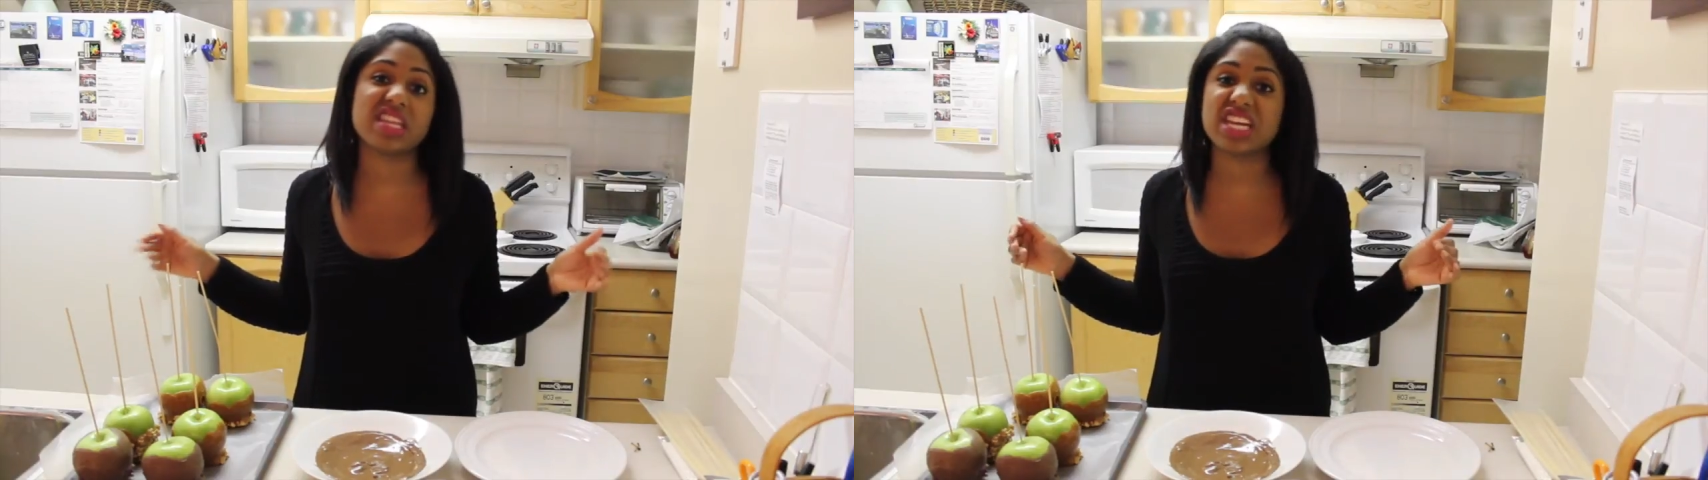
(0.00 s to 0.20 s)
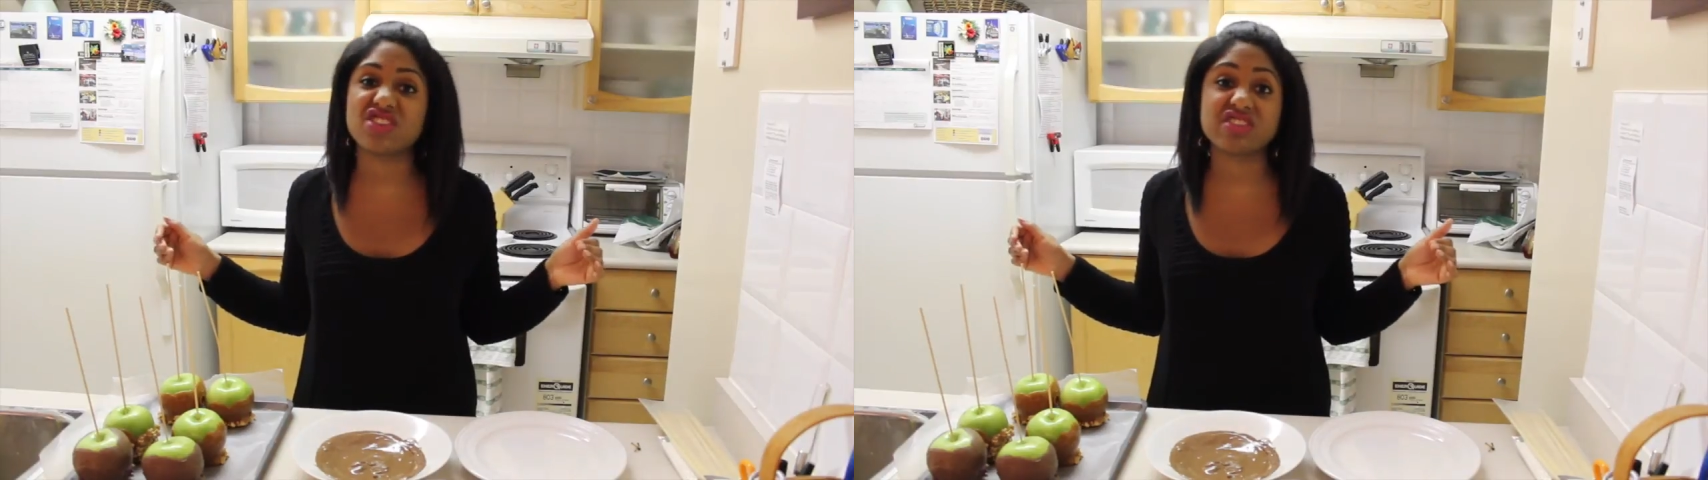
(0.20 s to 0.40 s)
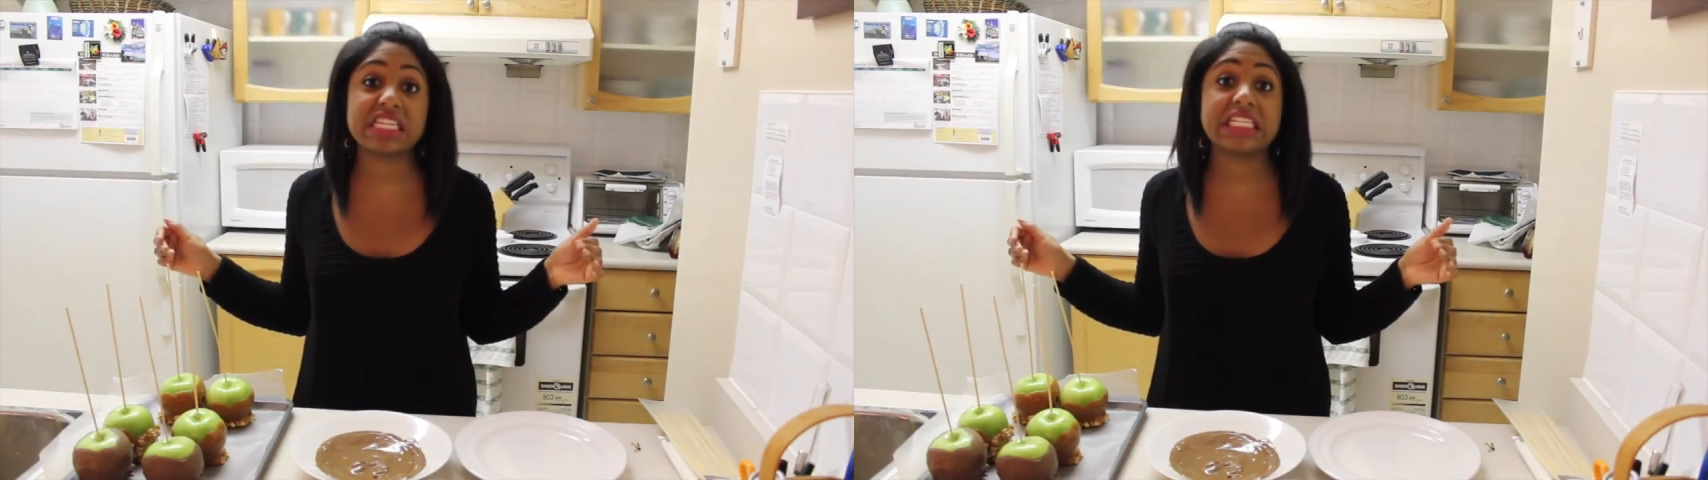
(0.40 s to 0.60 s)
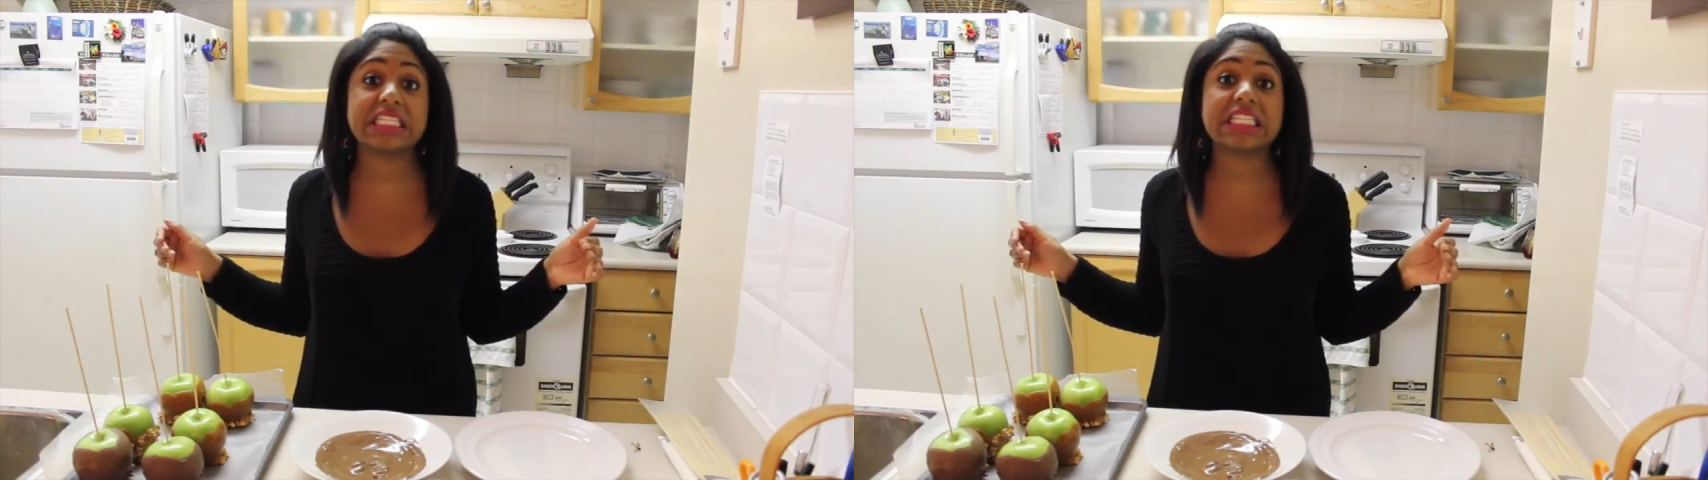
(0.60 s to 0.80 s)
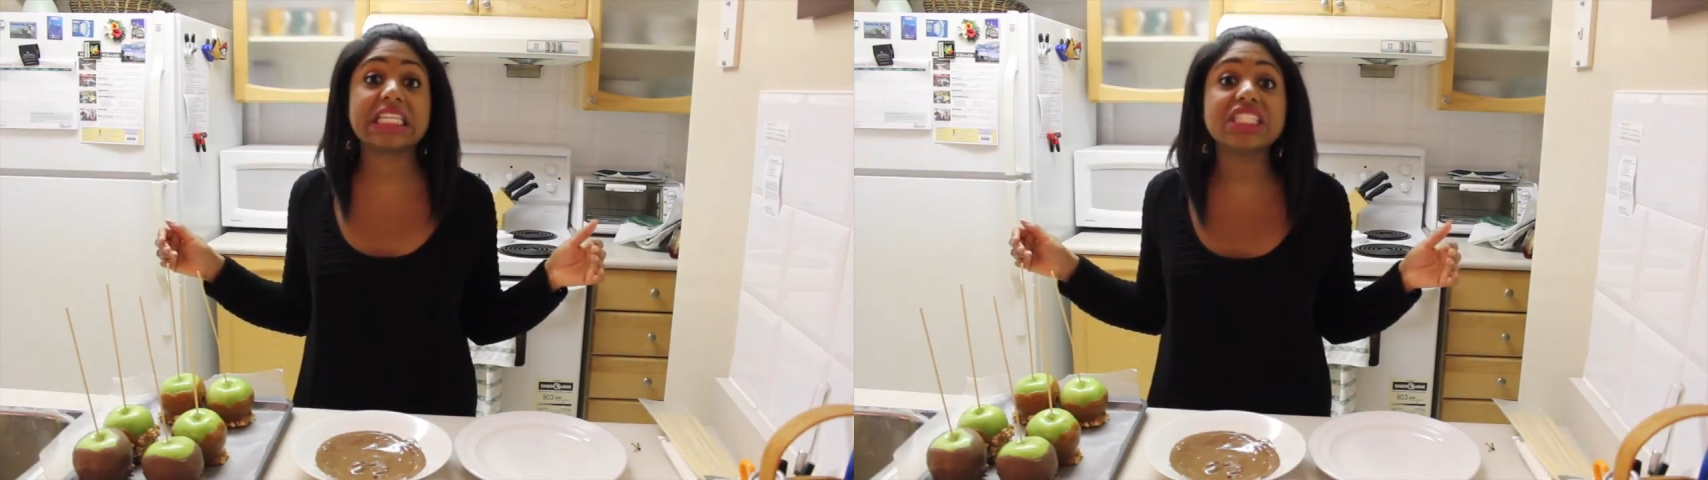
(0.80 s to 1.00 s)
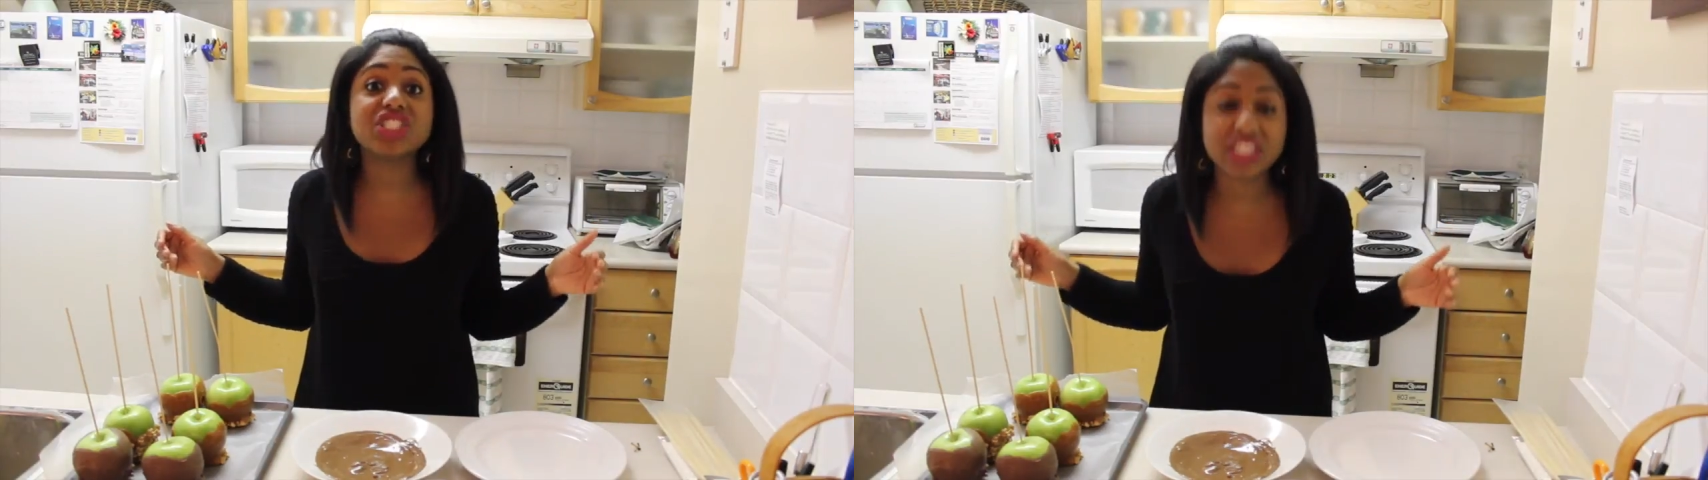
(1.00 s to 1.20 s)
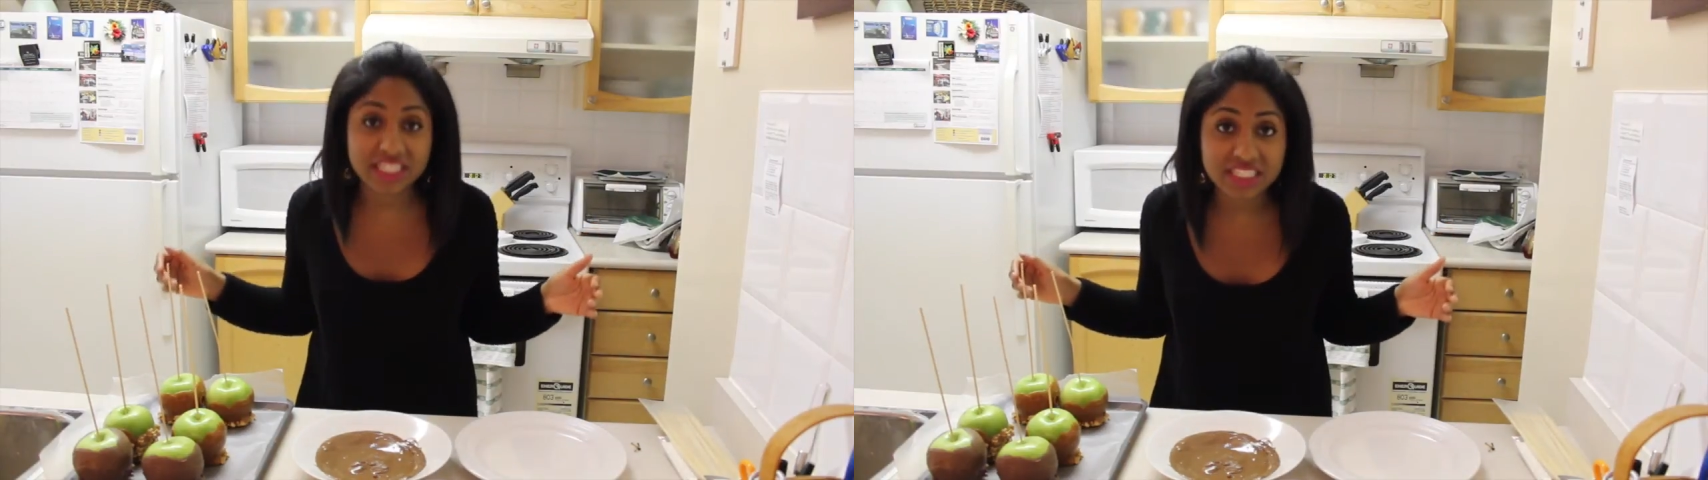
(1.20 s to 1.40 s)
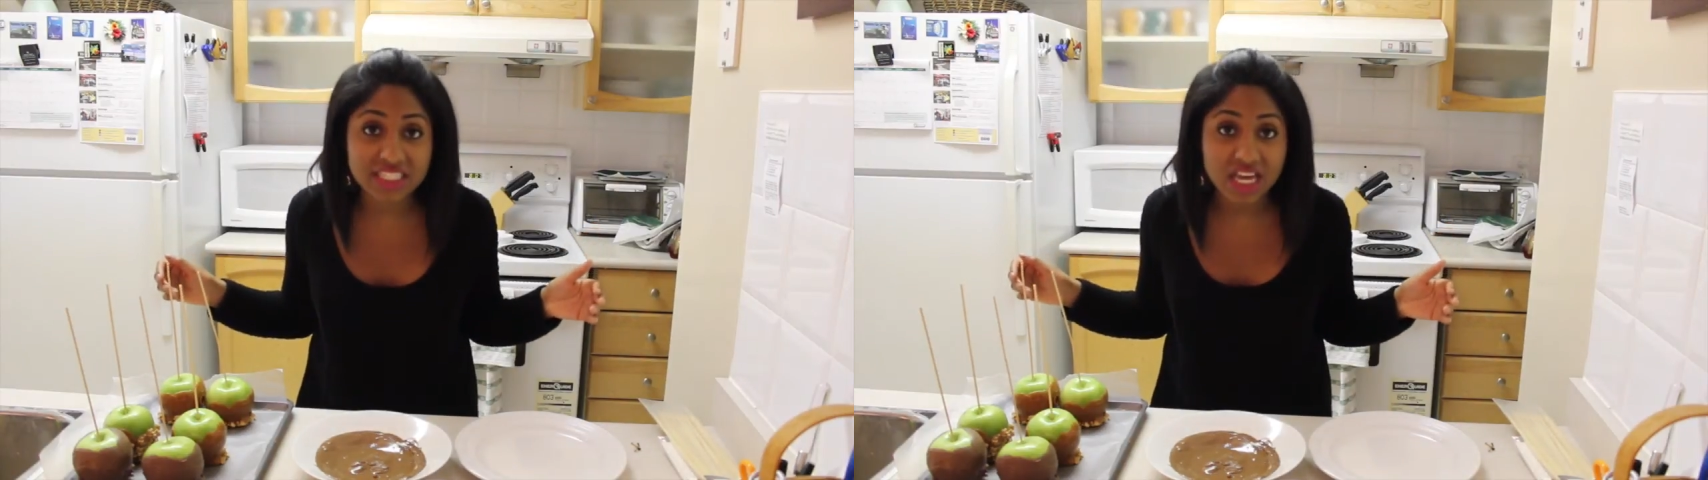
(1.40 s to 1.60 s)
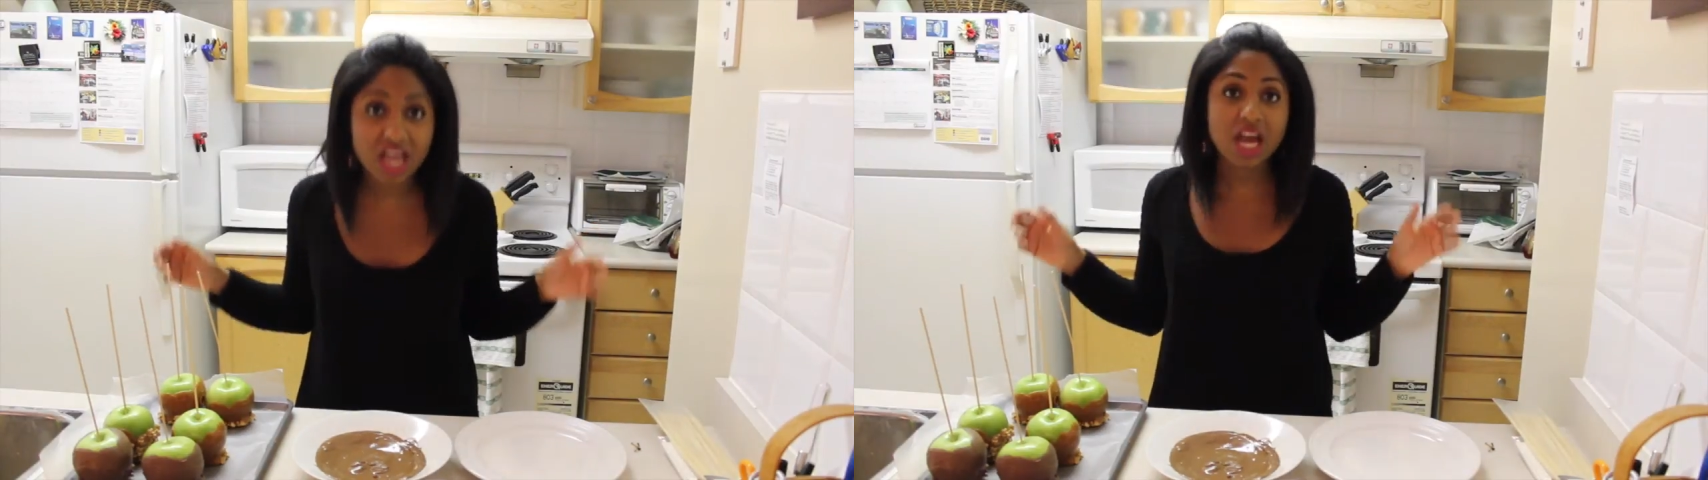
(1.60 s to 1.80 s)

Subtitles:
they are delicious.